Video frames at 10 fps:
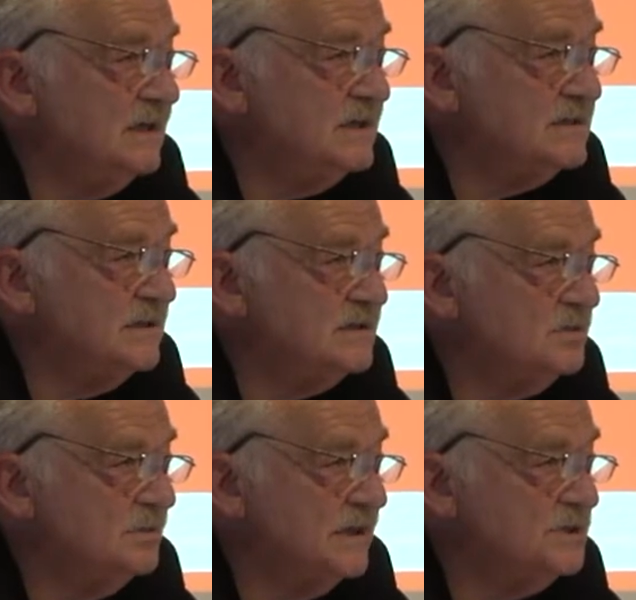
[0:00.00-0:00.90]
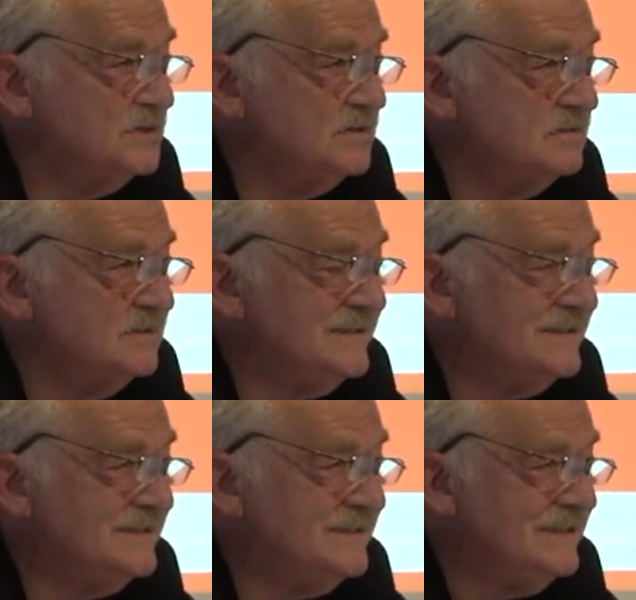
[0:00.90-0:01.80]
in the situation
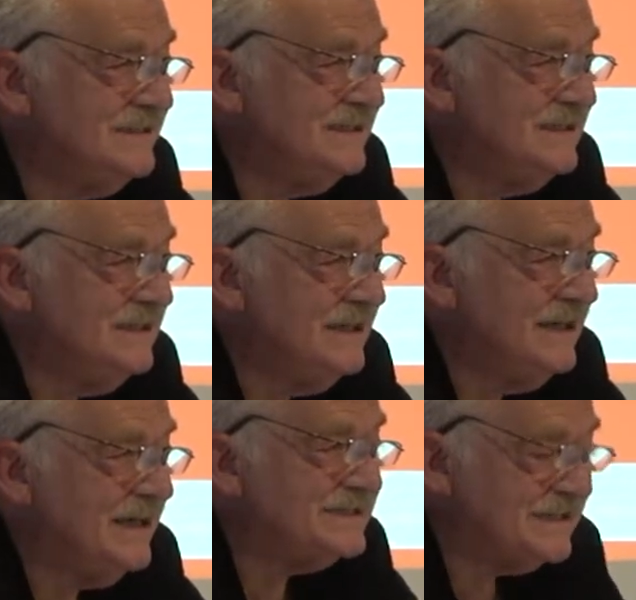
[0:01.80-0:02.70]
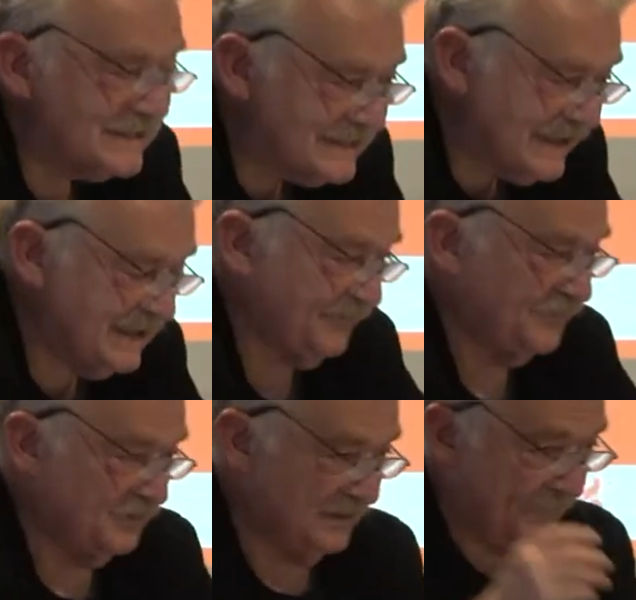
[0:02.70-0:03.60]
a
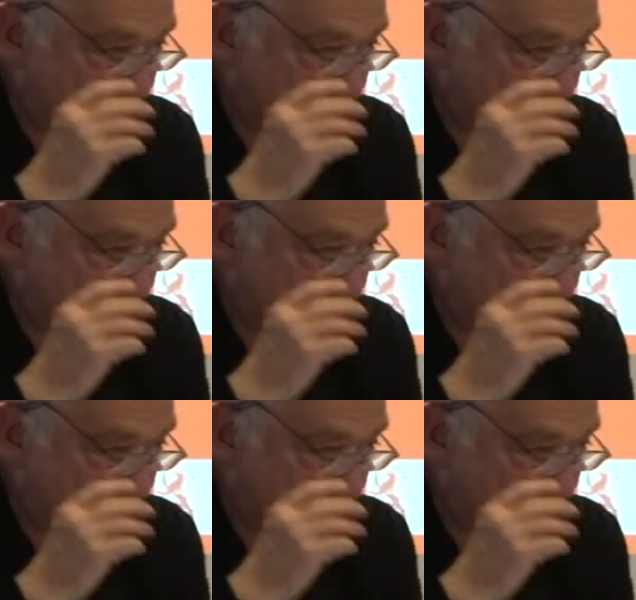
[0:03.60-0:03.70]
successful,